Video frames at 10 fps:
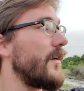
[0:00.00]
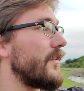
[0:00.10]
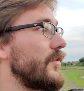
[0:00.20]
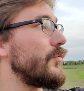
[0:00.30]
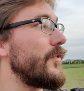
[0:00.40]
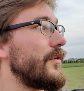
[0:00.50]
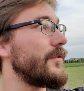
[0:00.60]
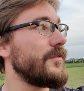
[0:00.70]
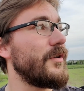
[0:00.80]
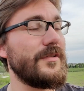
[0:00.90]
you will
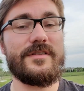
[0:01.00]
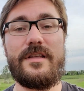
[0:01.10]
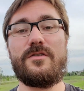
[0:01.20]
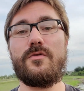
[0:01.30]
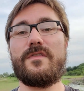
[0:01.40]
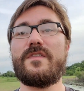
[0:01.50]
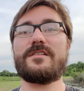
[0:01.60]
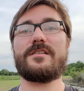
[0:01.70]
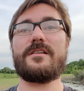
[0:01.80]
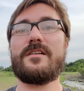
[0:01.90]
notice that you are
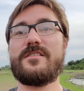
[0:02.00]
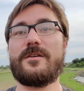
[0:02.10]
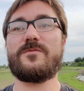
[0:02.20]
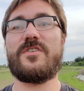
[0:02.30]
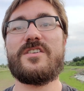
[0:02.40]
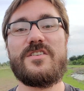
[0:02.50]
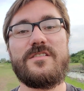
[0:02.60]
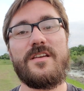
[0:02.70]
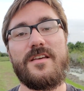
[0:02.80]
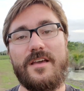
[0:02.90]
facing some direction,
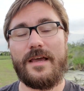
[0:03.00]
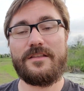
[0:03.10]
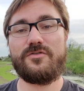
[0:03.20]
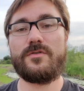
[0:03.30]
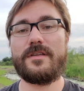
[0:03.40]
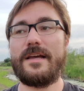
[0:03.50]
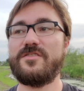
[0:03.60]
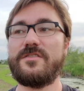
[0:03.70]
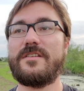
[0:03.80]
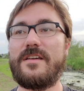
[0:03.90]
and you can
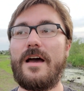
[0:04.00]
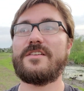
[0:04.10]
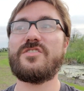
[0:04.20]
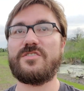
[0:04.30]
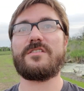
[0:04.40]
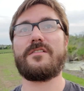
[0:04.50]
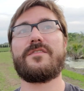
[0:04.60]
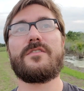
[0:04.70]
actually guide yourself.